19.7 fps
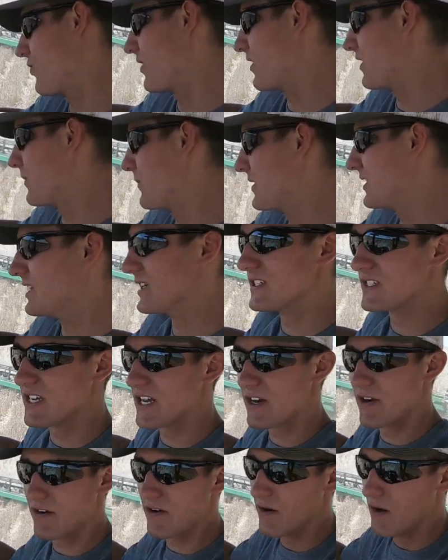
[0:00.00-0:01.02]
whether it be the
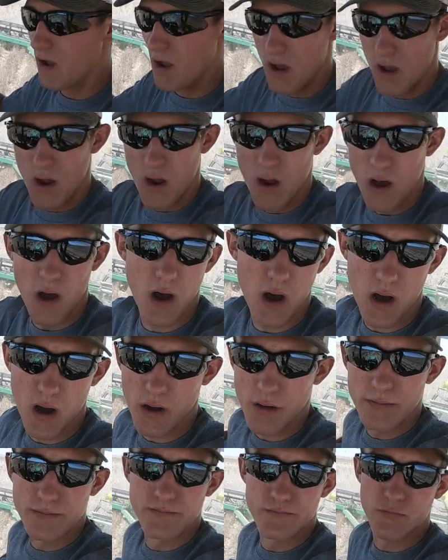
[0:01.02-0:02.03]
center,
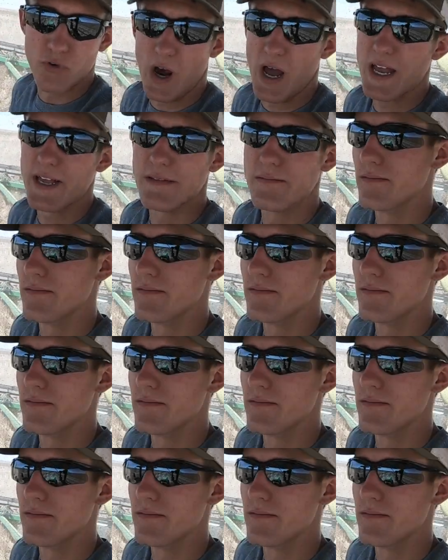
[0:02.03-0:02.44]
right,